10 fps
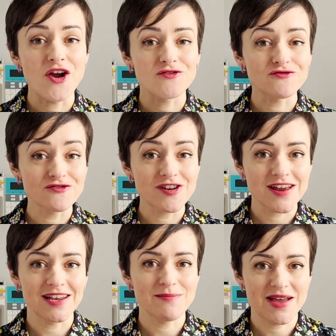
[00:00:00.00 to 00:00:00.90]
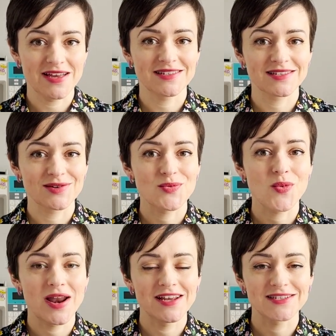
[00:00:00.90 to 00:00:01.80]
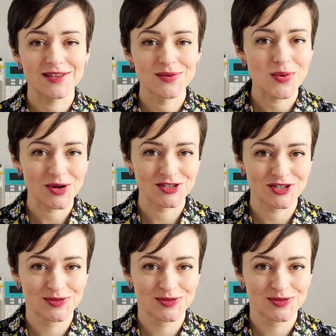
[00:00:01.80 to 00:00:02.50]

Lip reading: miss when it's in the wash.